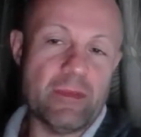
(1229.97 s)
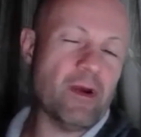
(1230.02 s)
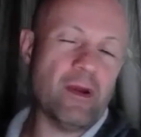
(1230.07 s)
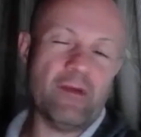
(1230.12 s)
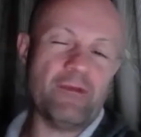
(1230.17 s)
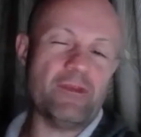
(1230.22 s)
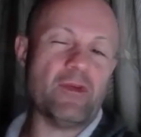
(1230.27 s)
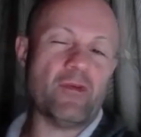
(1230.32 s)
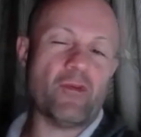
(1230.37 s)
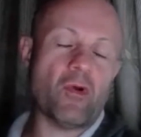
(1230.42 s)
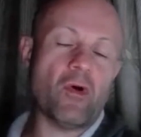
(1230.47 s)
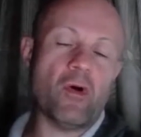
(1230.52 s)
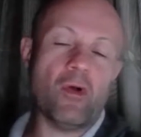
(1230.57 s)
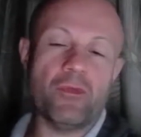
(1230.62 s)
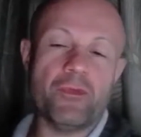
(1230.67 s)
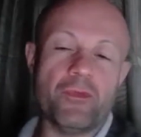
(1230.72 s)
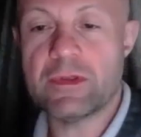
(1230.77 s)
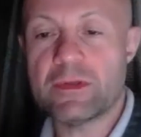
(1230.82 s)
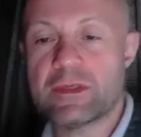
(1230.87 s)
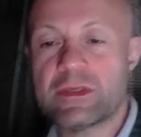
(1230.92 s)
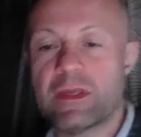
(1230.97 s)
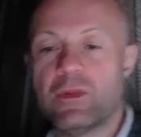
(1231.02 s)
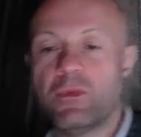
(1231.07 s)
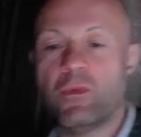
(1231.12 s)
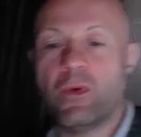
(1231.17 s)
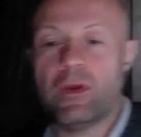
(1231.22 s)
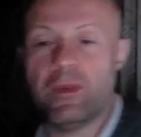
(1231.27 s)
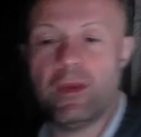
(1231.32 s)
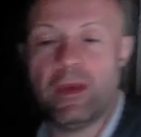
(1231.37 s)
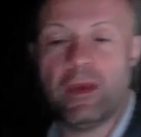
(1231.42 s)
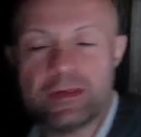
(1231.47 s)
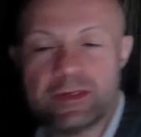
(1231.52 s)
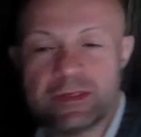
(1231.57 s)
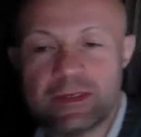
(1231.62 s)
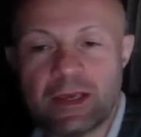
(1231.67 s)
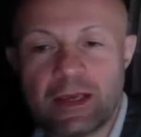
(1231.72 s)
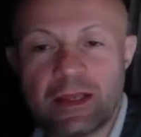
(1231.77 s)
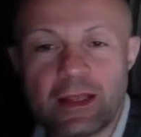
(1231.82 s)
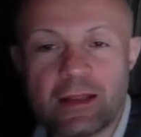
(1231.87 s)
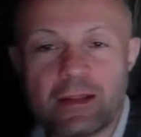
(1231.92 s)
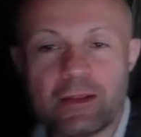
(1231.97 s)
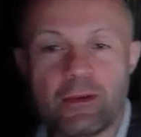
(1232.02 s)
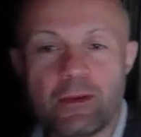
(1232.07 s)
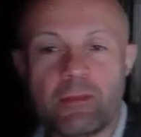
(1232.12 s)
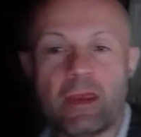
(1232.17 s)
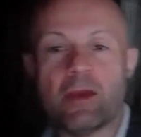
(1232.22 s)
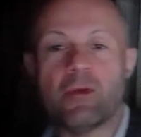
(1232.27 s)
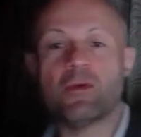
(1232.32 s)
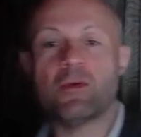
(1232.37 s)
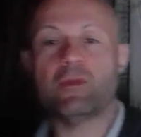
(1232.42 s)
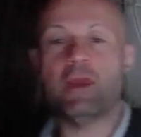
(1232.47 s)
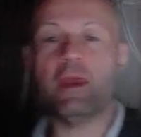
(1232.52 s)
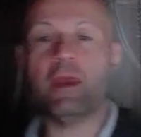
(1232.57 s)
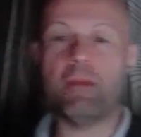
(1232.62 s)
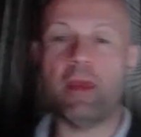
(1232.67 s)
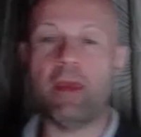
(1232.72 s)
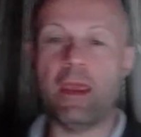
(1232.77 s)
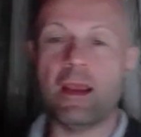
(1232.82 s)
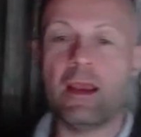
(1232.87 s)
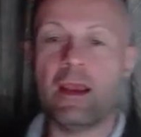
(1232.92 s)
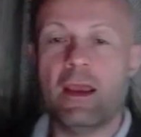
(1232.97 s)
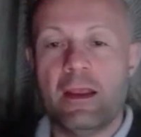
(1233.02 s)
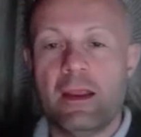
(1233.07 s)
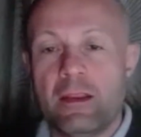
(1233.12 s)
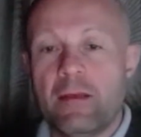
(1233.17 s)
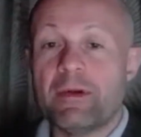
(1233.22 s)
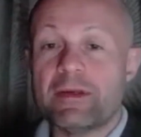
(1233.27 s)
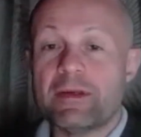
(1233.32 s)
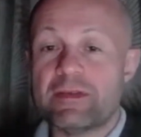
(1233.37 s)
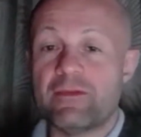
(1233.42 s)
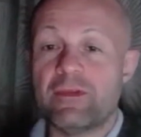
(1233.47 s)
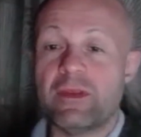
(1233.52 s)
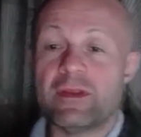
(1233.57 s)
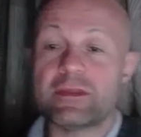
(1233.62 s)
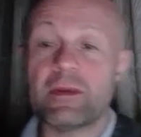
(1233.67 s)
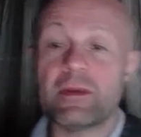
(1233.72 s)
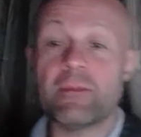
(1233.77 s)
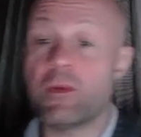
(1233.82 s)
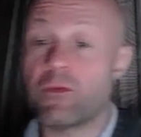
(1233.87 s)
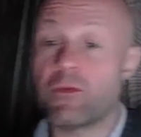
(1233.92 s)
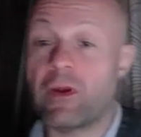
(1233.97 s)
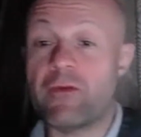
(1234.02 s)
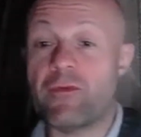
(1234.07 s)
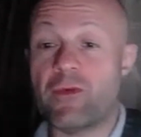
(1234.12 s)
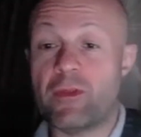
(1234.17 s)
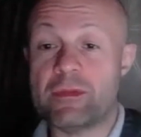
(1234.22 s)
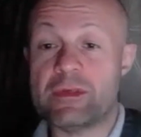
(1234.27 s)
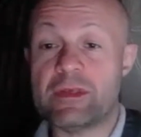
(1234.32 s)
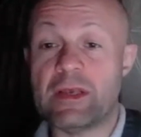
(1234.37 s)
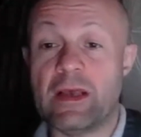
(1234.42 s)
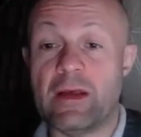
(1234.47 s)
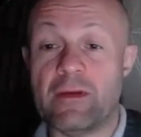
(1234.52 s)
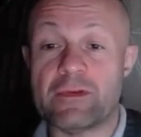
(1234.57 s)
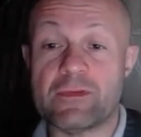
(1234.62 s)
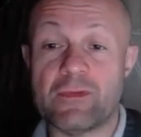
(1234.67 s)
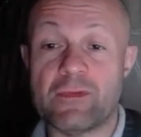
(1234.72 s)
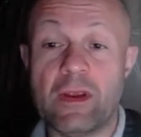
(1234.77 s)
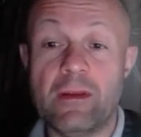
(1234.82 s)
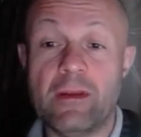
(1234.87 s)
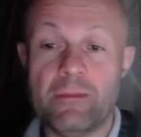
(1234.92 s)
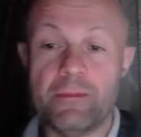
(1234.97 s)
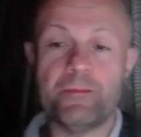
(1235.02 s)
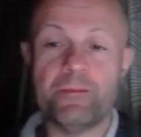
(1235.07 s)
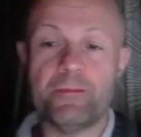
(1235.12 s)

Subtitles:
After all, to sit where they sit and to make what they make, they must have done something right for themselves, right?